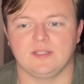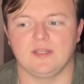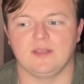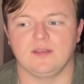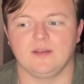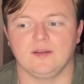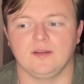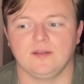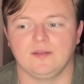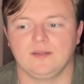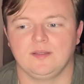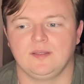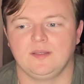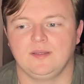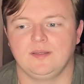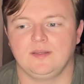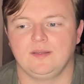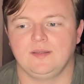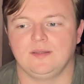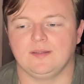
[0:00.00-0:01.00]
here,
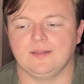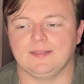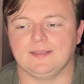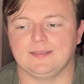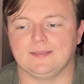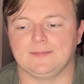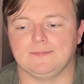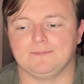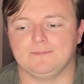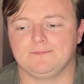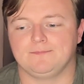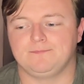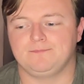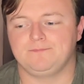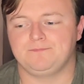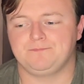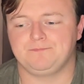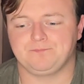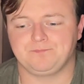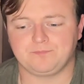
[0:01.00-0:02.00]
um,
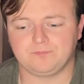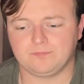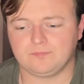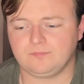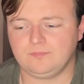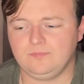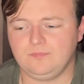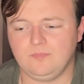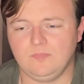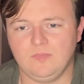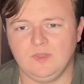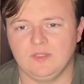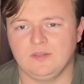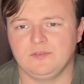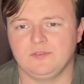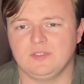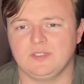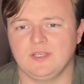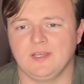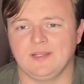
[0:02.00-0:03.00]

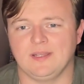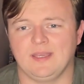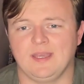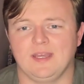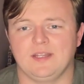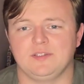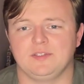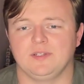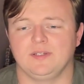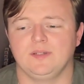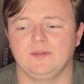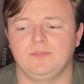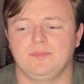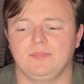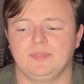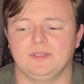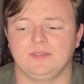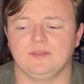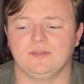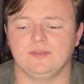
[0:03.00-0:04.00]
just kind of catch up
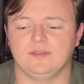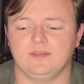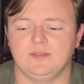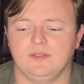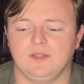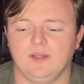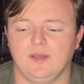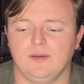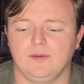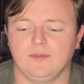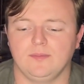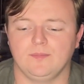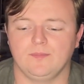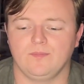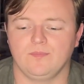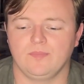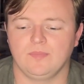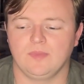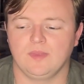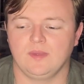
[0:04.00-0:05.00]
and, you know,
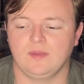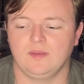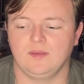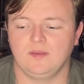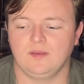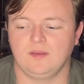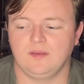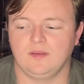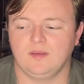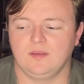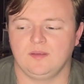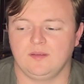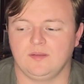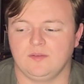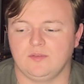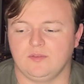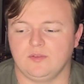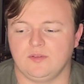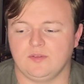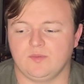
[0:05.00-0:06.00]

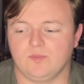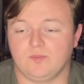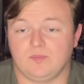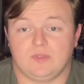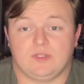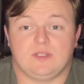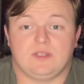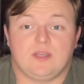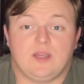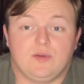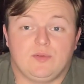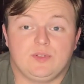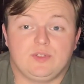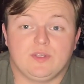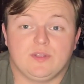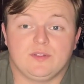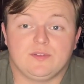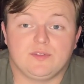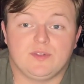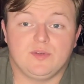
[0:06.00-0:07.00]
just see how each
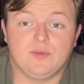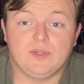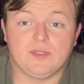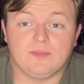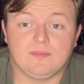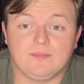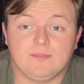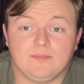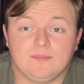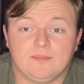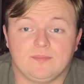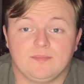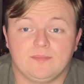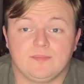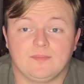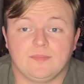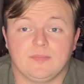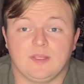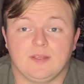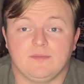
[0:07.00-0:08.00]
other's doing.
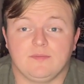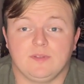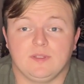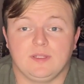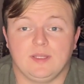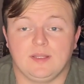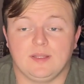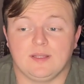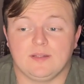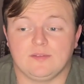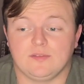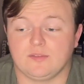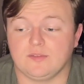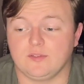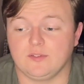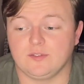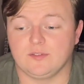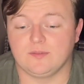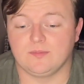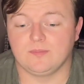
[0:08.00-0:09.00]
I feel like that's
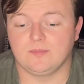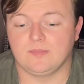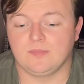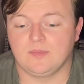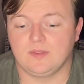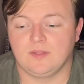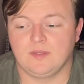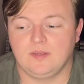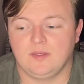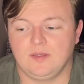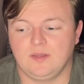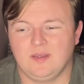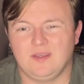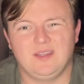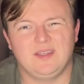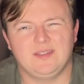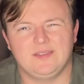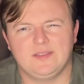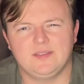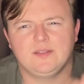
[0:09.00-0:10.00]
just,
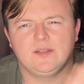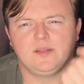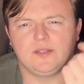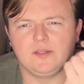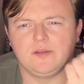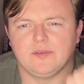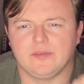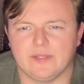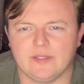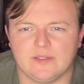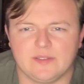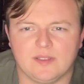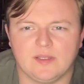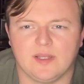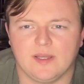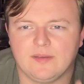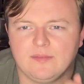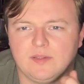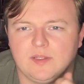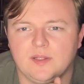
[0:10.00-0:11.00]
it's the little things in
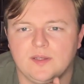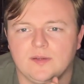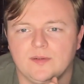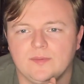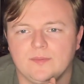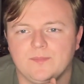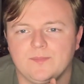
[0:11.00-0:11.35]
life, you know?